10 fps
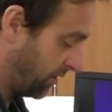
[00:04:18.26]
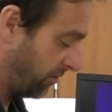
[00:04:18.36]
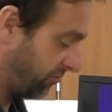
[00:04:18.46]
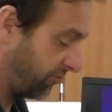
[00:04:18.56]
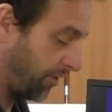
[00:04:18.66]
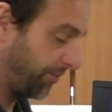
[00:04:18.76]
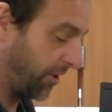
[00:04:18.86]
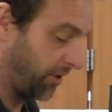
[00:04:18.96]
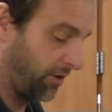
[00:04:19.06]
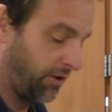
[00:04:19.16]
from
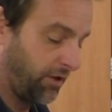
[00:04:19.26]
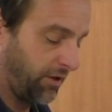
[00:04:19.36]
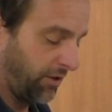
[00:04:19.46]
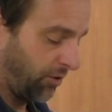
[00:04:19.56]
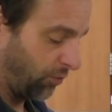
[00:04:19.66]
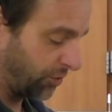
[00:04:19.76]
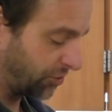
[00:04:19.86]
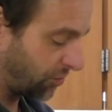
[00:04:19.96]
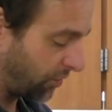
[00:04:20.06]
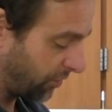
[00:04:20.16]
there, we're
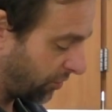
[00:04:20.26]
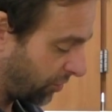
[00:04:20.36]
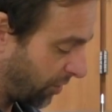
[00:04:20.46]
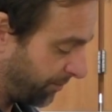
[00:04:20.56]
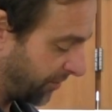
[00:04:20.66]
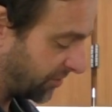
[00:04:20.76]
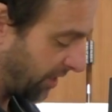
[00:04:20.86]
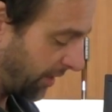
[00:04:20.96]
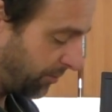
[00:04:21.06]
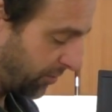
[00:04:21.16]
just going to hook up these
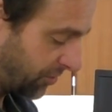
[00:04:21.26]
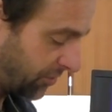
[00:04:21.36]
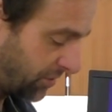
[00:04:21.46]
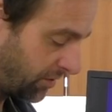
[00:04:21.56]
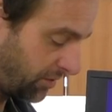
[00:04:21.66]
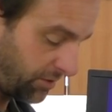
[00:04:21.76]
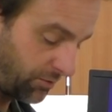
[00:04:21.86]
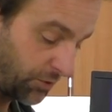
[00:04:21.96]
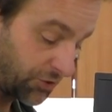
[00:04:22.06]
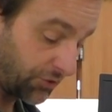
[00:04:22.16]
cables,
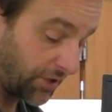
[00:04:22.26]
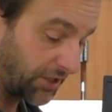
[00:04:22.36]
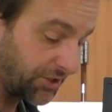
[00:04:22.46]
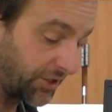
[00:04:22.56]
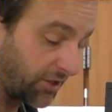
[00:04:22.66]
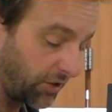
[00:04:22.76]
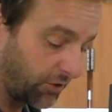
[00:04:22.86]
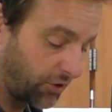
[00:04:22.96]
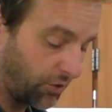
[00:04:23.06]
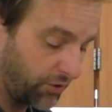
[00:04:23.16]
which are nicely
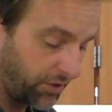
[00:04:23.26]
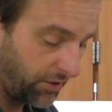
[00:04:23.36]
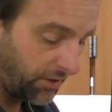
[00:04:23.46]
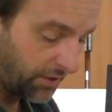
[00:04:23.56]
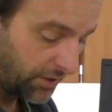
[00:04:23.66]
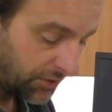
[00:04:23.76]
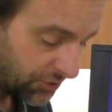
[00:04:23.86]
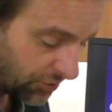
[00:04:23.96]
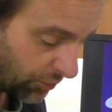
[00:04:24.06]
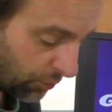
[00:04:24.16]
color-coded.
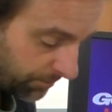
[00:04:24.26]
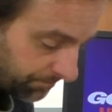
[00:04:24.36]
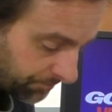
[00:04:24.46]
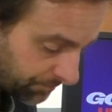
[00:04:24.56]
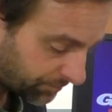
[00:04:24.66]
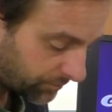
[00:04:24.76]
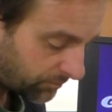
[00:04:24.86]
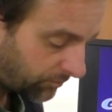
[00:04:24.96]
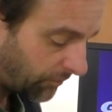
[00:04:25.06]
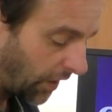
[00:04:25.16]
So
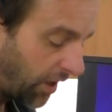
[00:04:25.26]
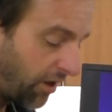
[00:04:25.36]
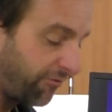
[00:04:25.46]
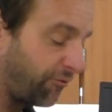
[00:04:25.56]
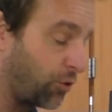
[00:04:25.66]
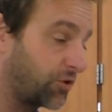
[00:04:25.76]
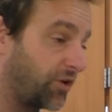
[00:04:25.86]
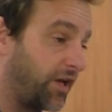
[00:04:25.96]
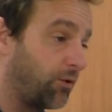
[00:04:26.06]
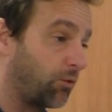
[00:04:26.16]
for
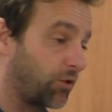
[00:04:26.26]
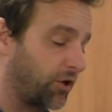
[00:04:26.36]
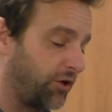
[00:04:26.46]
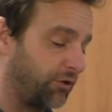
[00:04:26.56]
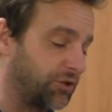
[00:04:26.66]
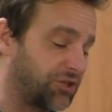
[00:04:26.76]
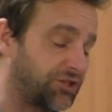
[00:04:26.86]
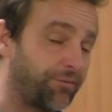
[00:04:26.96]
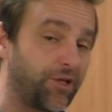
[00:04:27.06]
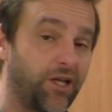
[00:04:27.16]
today, what we're going to do is
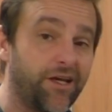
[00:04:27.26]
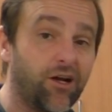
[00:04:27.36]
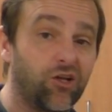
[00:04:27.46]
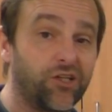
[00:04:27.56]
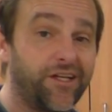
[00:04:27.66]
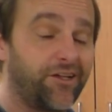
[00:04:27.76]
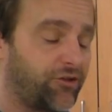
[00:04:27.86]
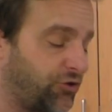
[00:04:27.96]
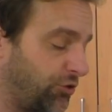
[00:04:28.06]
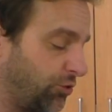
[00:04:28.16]
simulate a lead
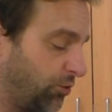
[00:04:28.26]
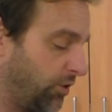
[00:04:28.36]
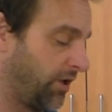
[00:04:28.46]
2.